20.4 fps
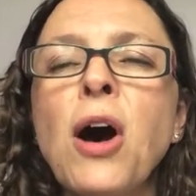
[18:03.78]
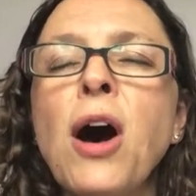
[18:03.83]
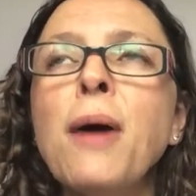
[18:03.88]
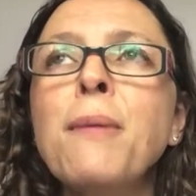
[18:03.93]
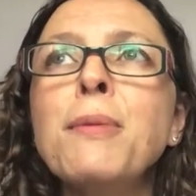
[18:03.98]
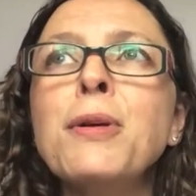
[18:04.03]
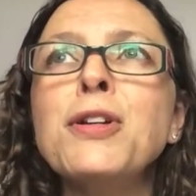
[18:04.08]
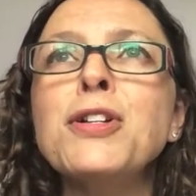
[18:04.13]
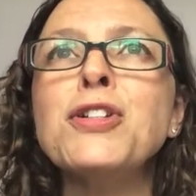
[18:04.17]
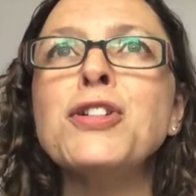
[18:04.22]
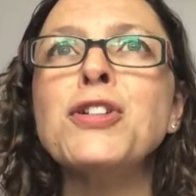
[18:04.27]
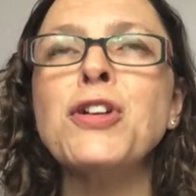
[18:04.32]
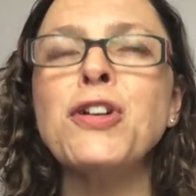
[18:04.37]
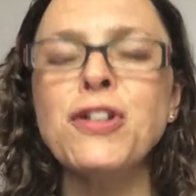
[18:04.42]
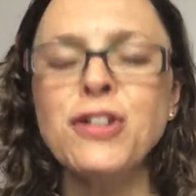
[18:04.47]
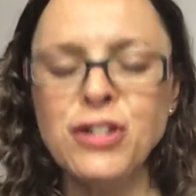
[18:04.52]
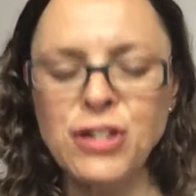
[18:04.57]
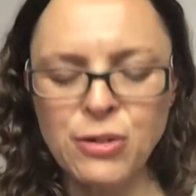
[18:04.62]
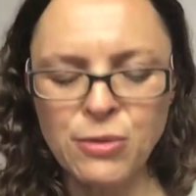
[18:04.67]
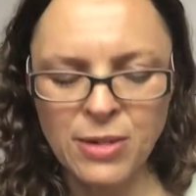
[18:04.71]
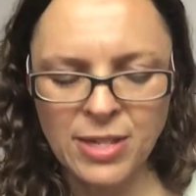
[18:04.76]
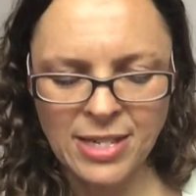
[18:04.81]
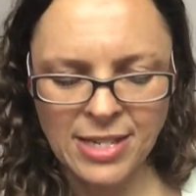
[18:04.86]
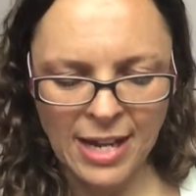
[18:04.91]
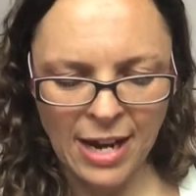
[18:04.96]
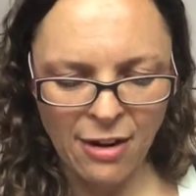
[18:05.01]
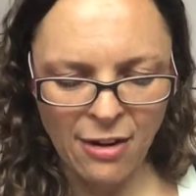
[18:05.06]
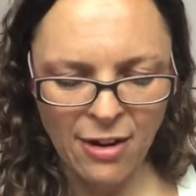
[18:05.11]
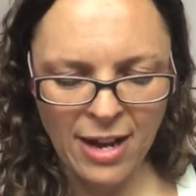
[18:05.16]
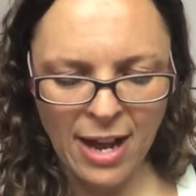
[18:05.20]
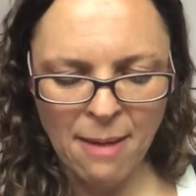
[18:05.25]
I'm not sure if she was
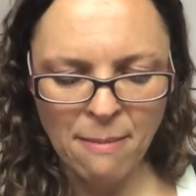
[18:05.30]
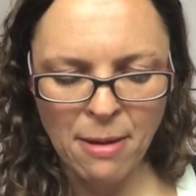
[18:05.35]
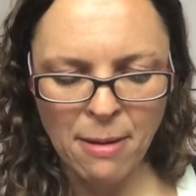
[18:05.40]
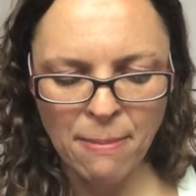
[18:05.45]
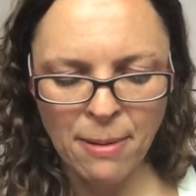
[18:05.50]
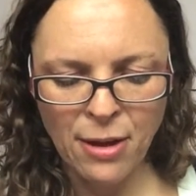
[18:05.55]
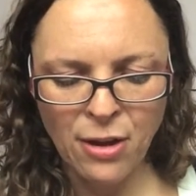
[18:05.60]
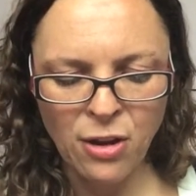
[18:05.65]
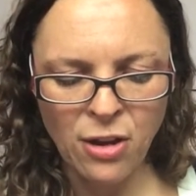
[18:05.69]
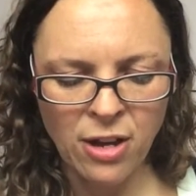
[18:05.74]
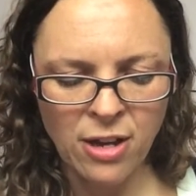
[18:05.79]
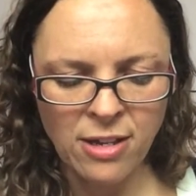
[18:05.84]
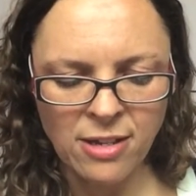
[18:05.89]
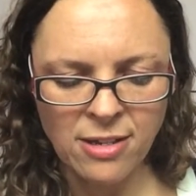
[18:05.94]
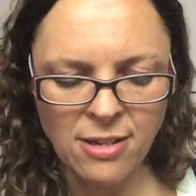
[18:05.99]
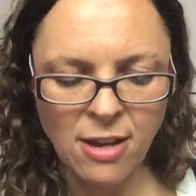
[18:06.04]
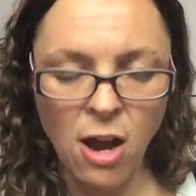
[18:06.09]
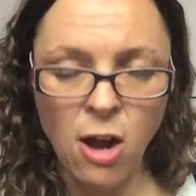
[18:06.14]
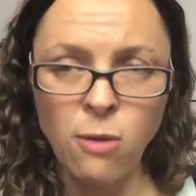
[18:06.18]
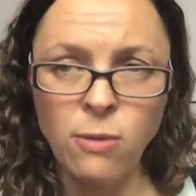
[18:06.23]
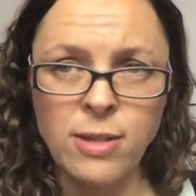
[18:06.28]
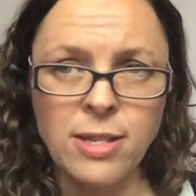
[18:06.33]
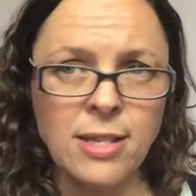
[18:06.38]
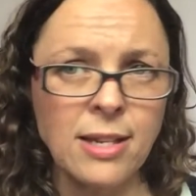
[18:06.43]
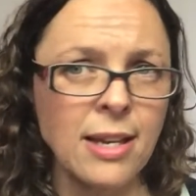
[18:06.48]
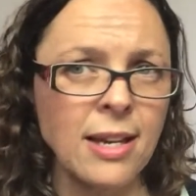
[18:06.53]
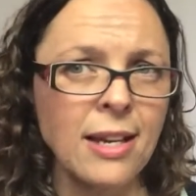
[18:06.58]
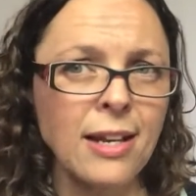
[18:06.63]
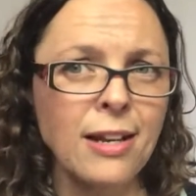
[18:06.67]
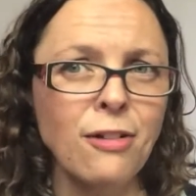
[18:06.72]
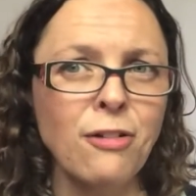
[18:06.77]
staring at me because I was
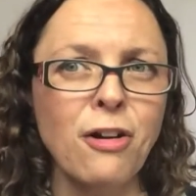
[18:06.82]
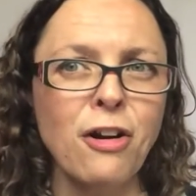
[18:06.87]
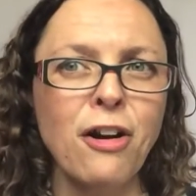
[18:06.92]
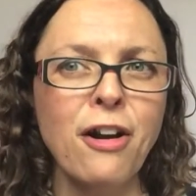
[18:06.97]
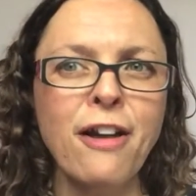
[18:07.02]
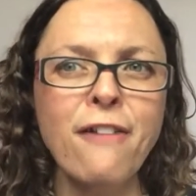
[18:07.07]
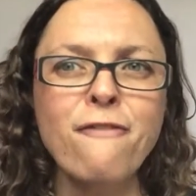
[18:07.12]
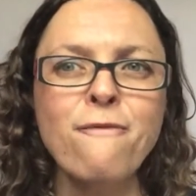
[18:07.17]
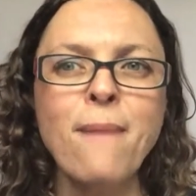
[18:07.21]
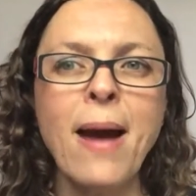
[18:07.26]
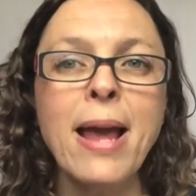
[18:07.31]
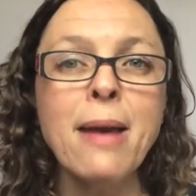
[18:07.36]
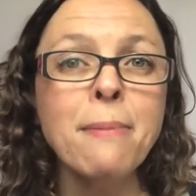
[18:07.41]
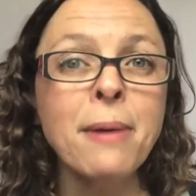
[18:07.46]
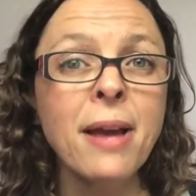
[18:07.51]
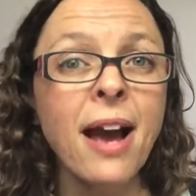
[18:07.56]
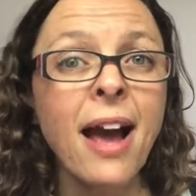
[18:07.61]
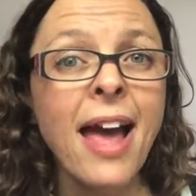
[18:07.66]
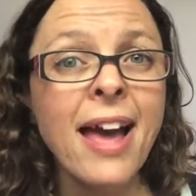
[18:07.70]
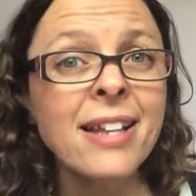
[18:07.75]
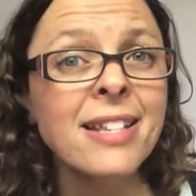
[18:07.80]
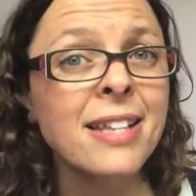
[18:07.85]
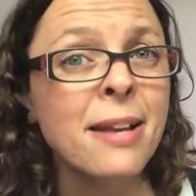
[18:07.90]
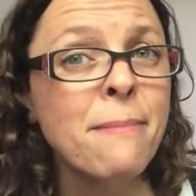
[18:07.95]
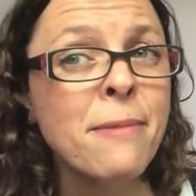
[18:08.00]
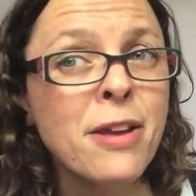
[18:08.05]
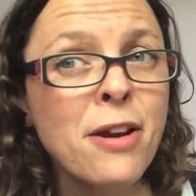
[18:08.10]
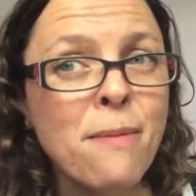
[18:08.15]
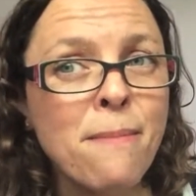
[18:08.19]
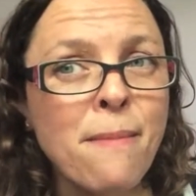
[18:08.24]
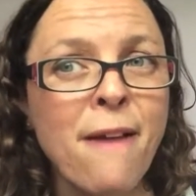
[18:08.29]
knitting, or if maybe I had
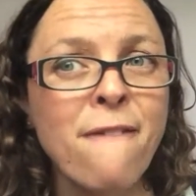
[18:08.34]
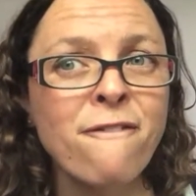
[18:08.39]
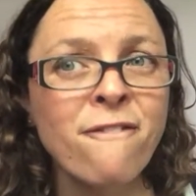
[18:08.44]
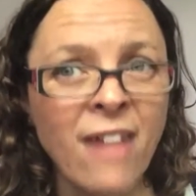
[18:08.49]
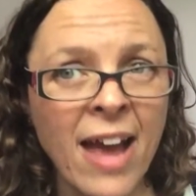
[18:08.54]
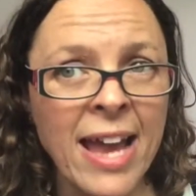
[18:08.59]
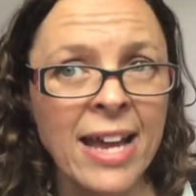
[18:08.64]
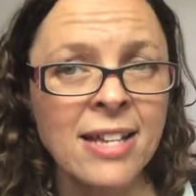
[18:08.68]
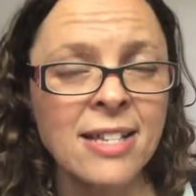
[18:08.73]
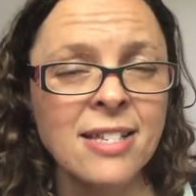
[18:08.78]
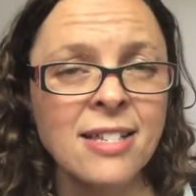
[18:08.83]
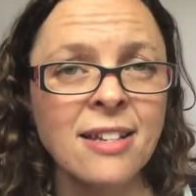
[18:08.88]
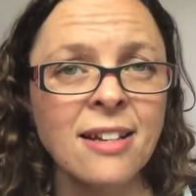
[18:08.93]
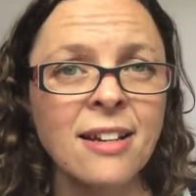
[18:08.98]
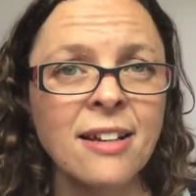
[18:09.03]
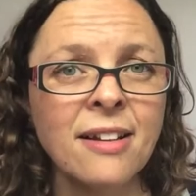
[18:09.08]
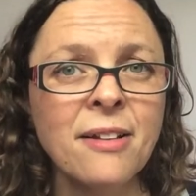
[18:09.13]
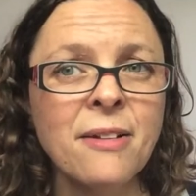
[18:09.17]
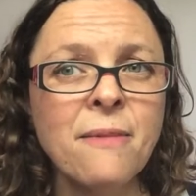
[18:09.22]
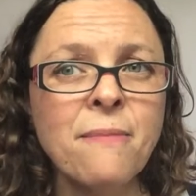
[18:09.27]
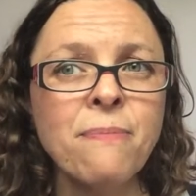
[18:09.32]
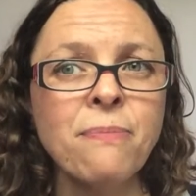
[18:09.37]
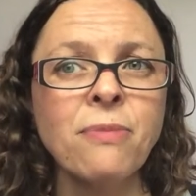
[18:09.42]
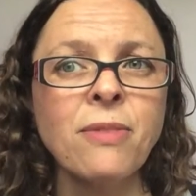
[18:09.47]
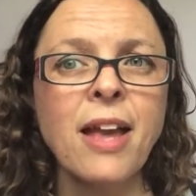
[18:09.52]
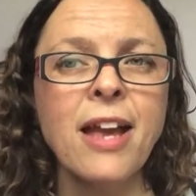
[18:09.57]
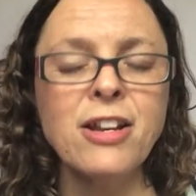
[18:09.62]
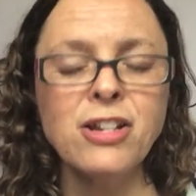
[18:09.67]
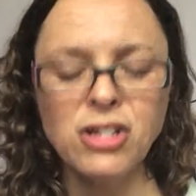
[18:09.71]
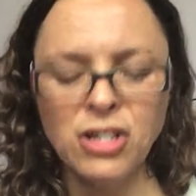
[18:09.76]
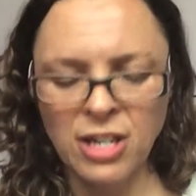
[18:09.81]
something on my face
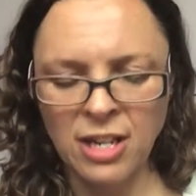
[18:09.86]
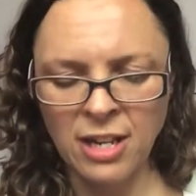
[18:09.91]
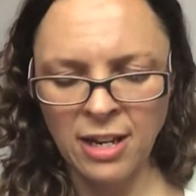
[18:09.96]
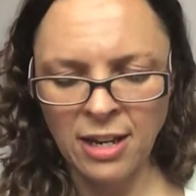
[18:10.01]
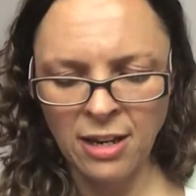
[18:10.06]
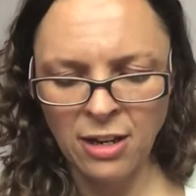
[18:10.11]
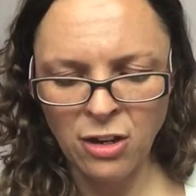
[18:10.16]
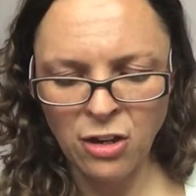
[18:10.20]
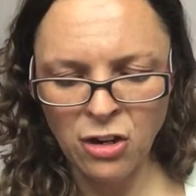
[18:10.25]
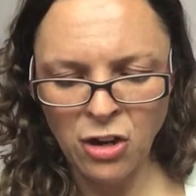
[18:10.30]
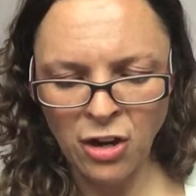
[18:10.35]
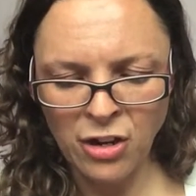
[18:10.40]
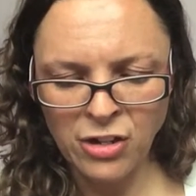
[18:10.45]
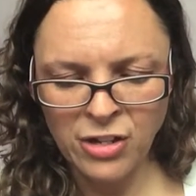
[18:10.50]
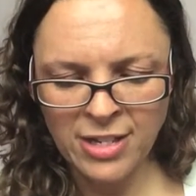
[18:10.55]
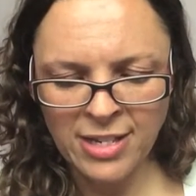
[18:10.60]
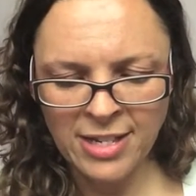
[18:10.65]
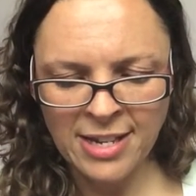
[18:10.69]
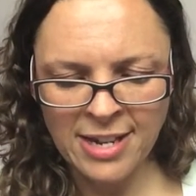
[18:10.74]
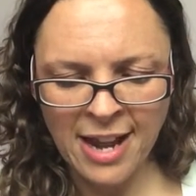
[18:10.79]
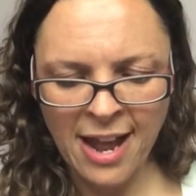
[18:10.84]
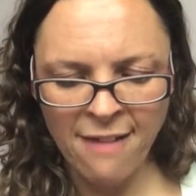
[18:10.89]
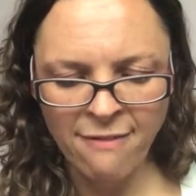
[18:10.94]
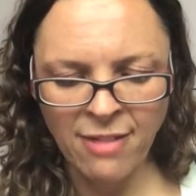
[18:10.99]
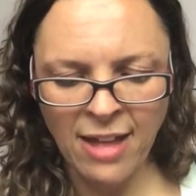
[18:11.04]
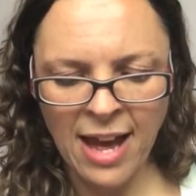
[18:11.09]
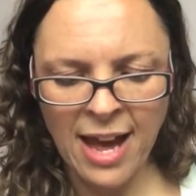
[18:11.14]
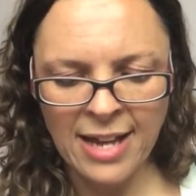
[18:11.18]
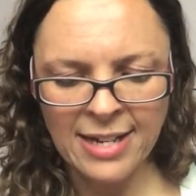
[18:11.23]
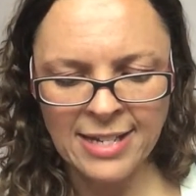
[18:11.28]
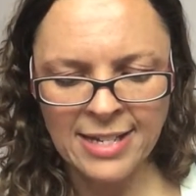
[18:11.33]
and she, just didn't have
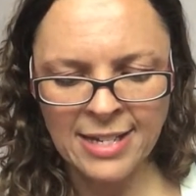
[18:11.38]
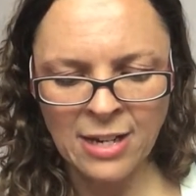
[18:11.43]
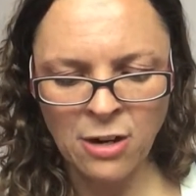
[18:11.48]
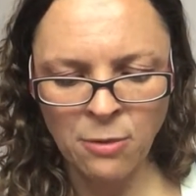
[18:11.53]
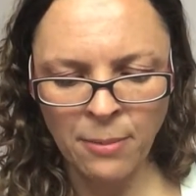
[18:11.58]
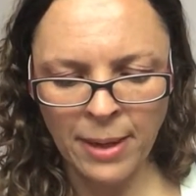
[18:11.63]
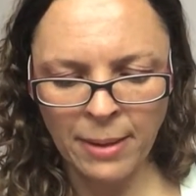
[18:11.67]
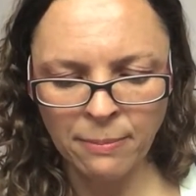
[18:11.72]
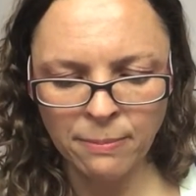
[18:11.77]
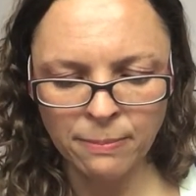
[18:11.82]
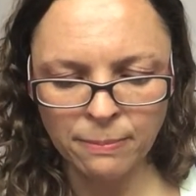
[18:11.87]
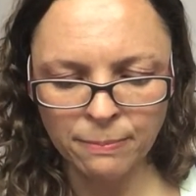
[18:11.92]
the heart to tell me.